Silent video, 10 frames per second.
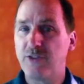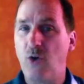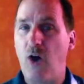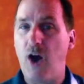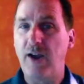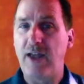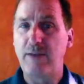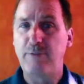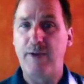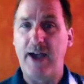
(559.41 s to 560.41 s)
log
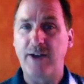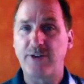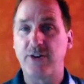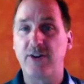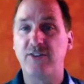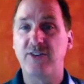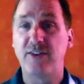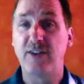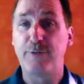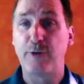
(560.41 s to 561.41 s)
n factor can
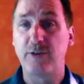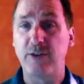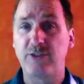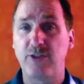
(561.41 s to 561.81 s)
significantly